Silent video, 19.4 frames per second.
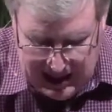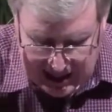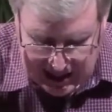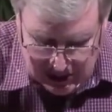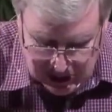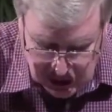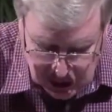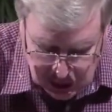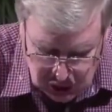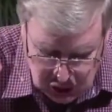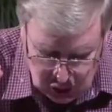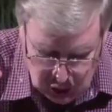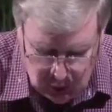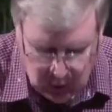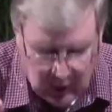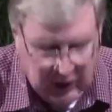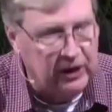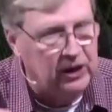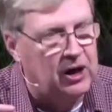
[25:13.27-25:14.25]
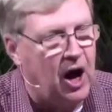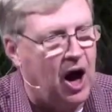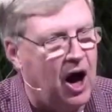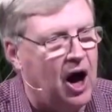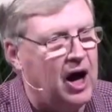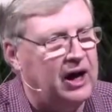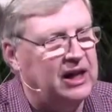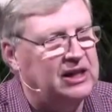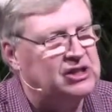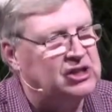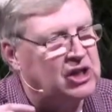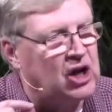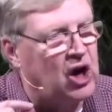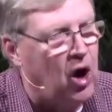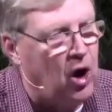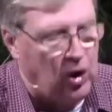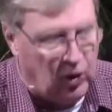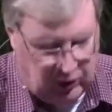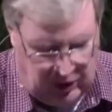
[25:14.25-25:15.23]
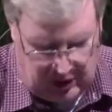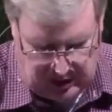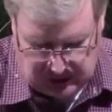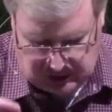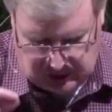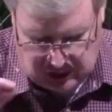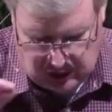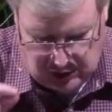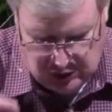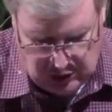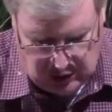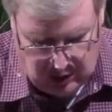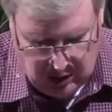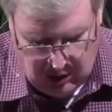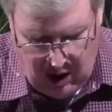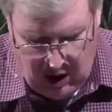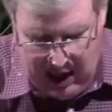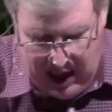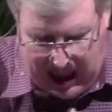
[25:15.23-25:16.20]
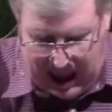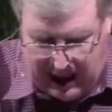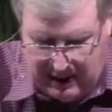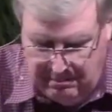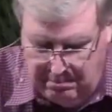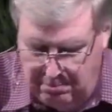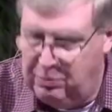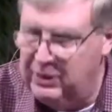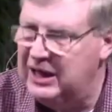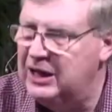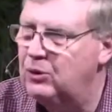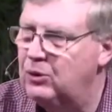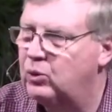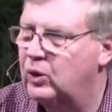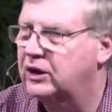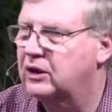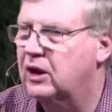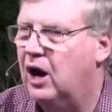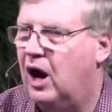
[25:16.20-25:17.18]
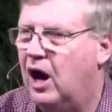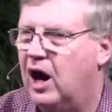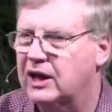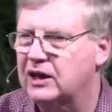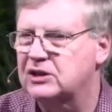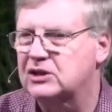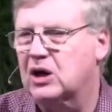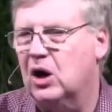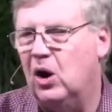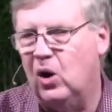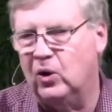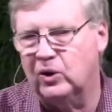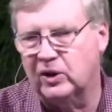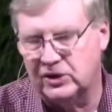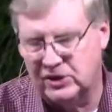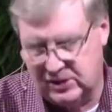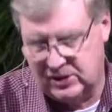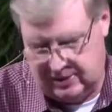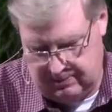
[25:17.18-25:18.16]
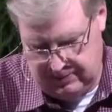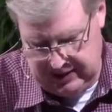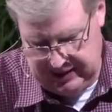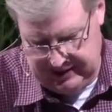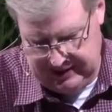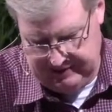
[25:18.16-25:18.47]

us do what God has called us to do and be what God has called us to be.